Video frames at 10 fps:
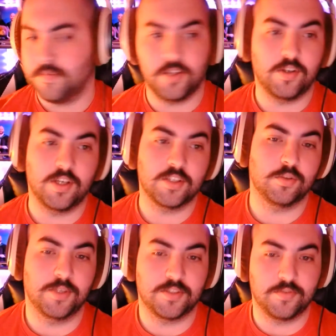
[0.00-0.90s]
Thank you guys
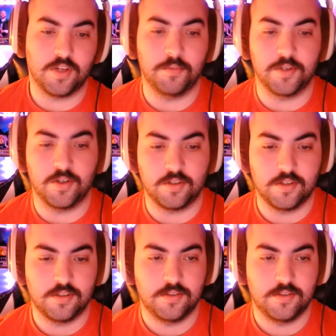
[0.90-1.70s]
so much for coming on.